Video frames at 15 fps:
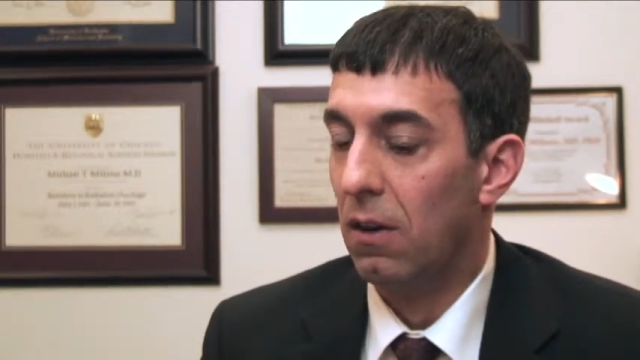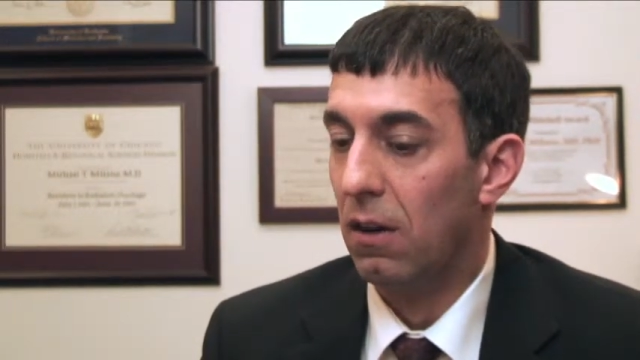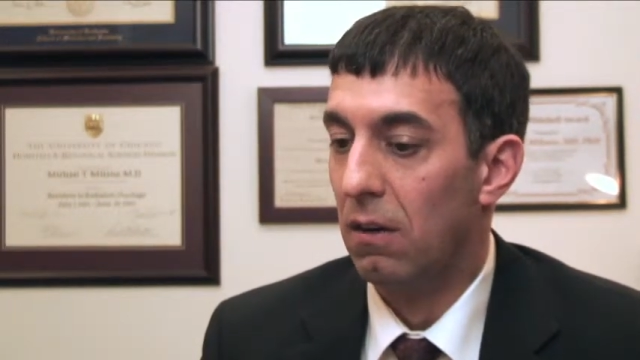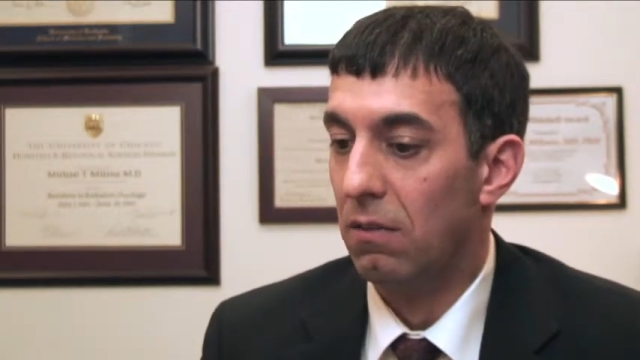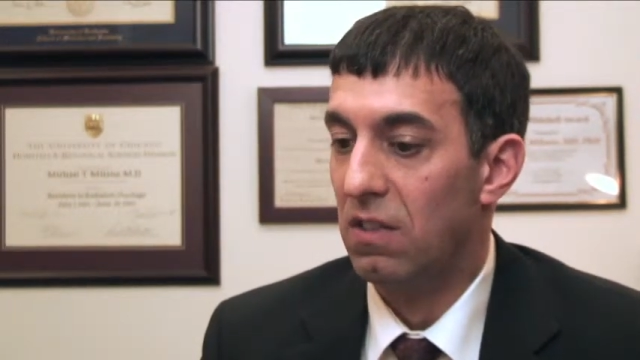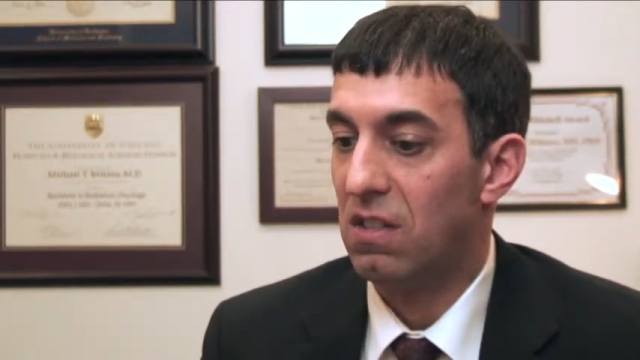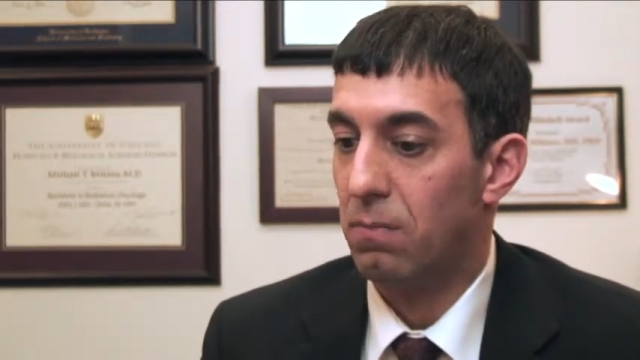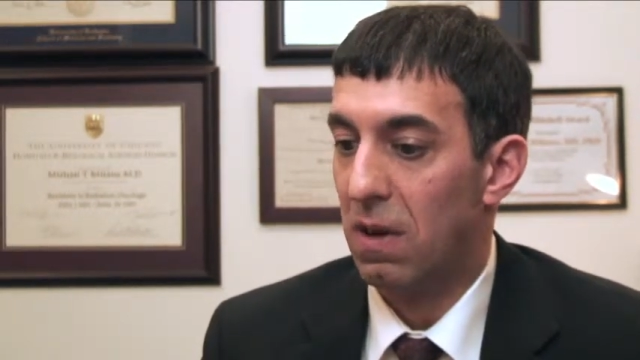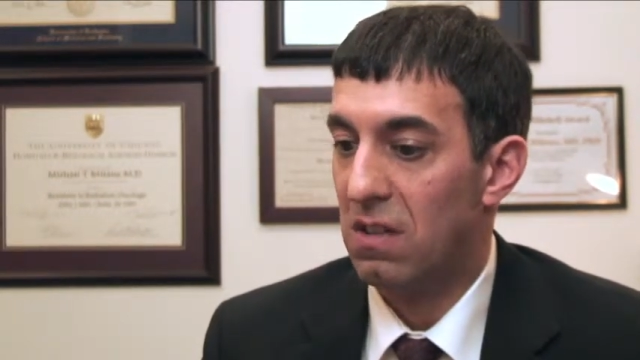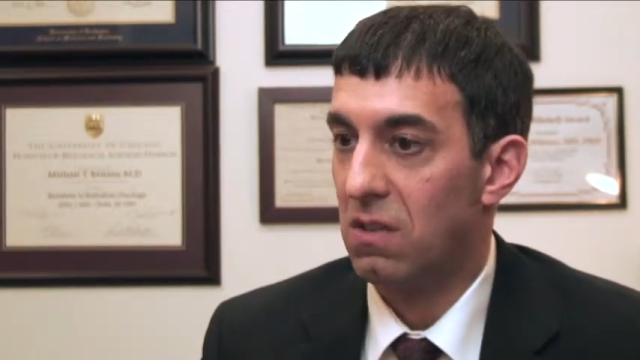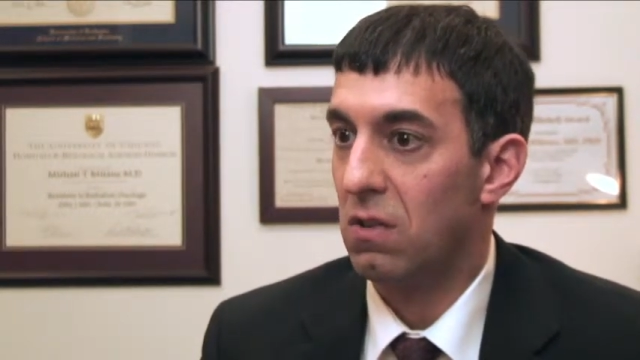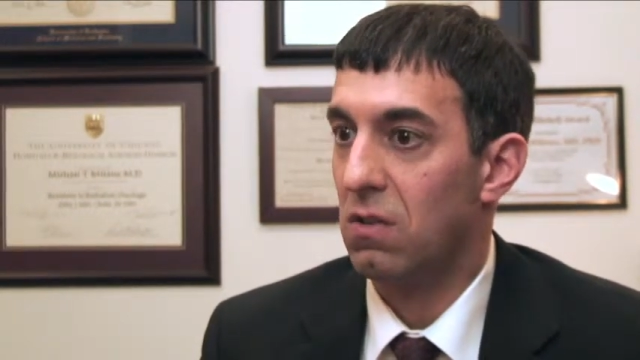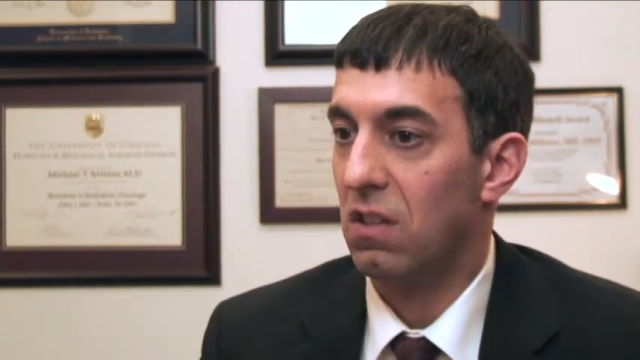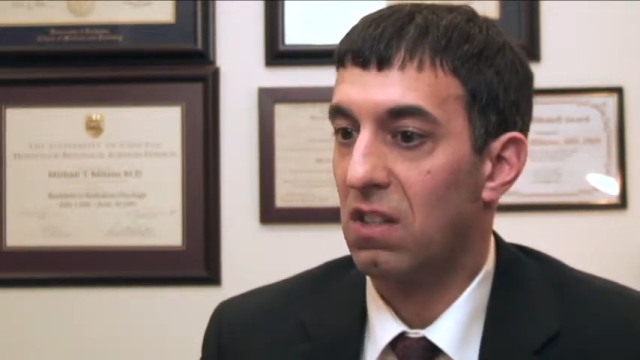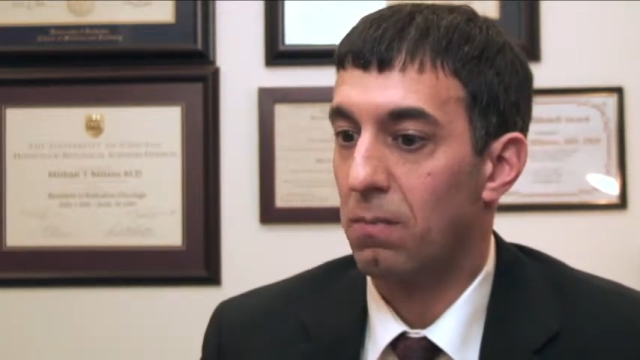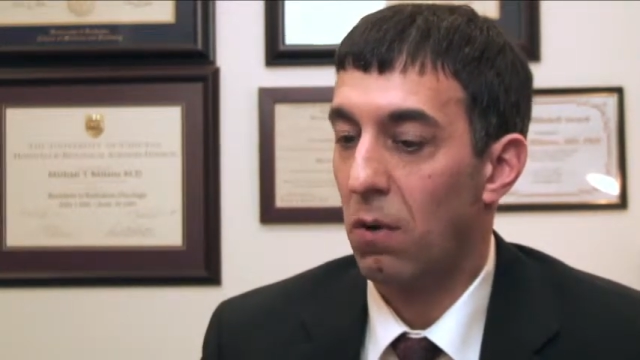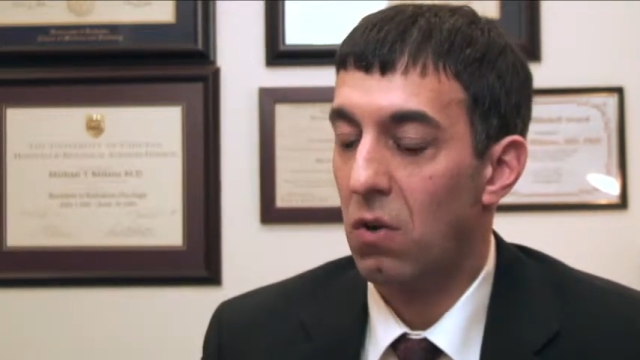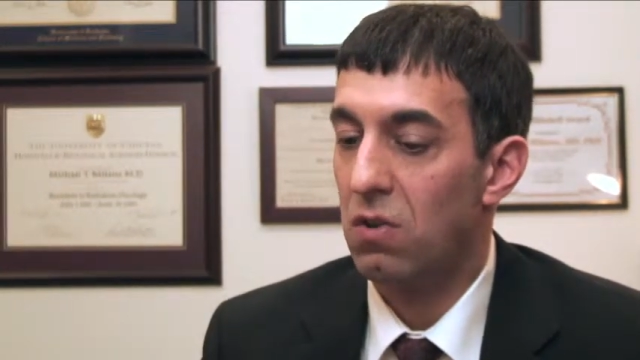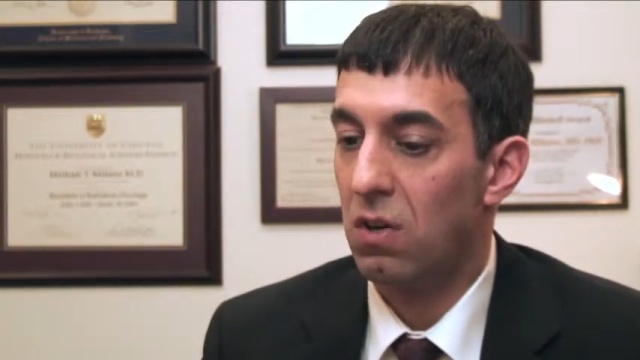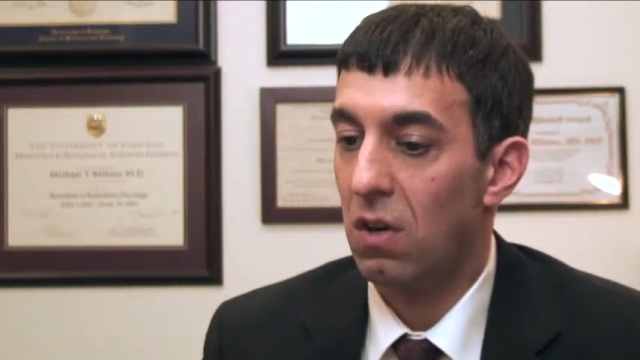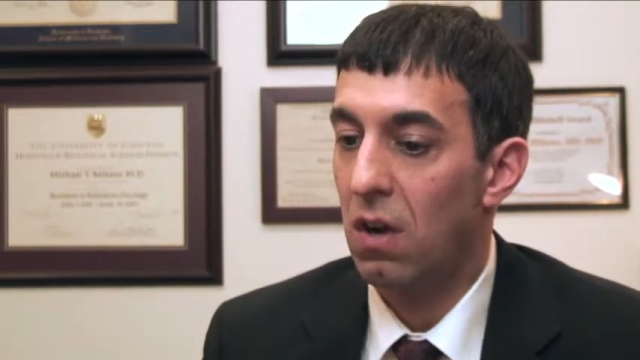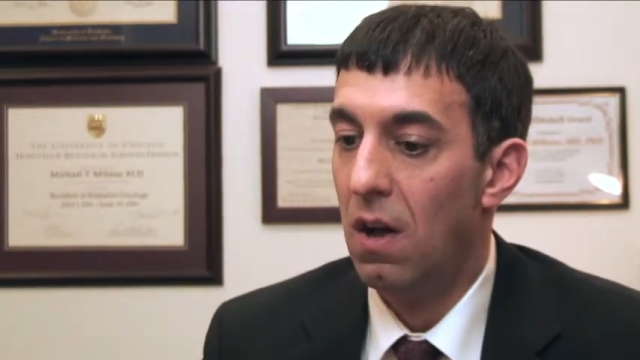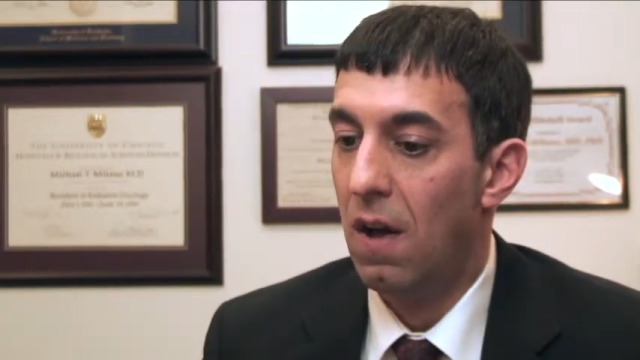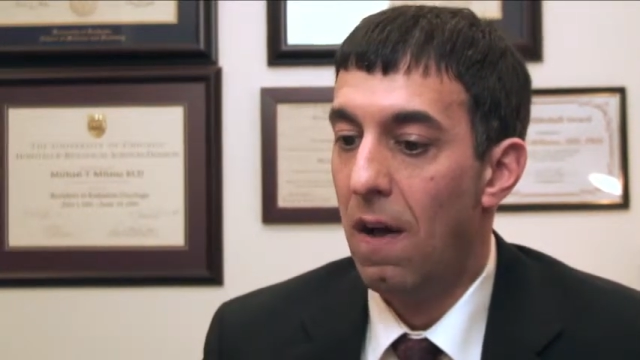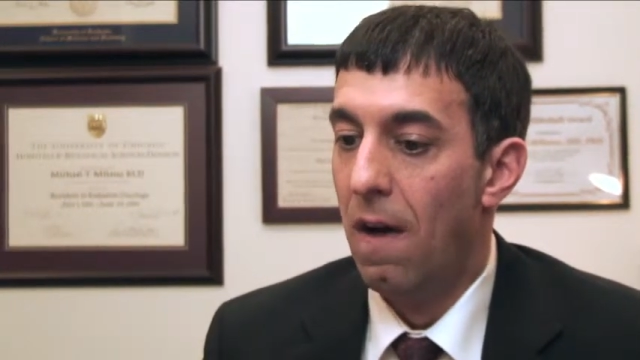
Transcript: of asbestos exposure.